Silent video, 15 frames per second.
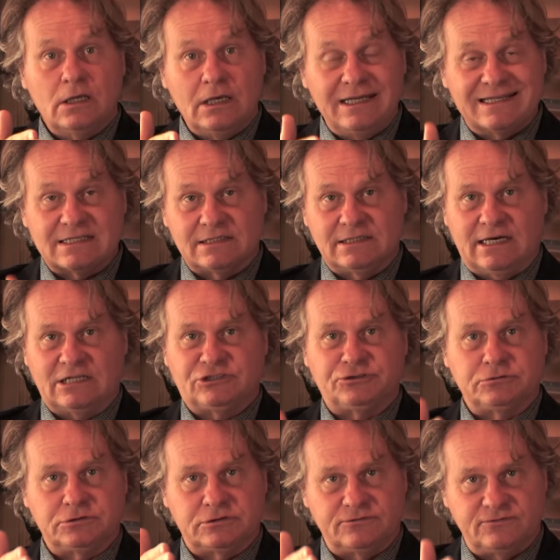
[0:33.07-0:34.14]

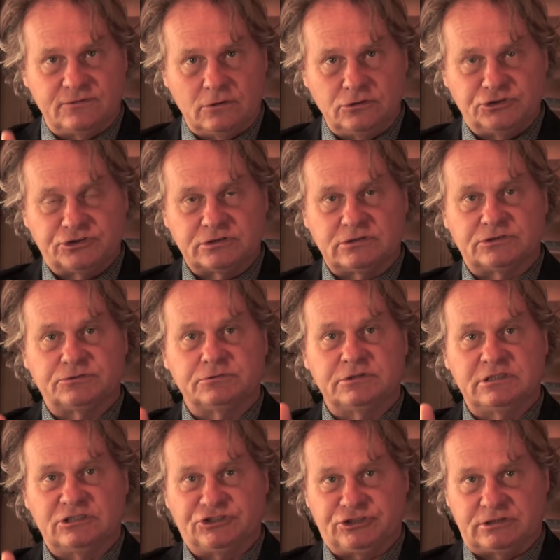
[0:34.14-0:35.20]
intellectual devotional
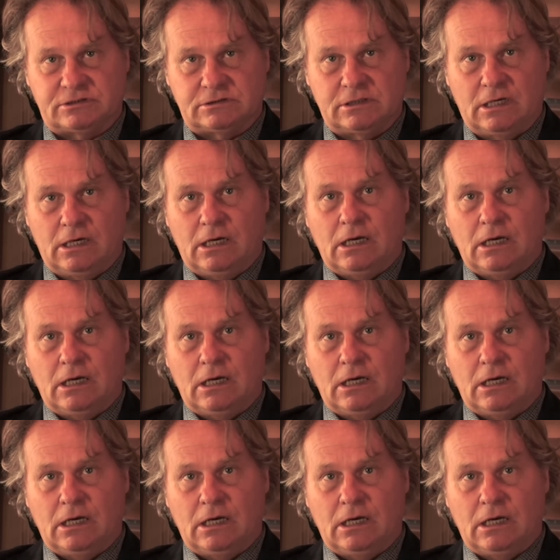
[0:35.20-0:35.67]
tradition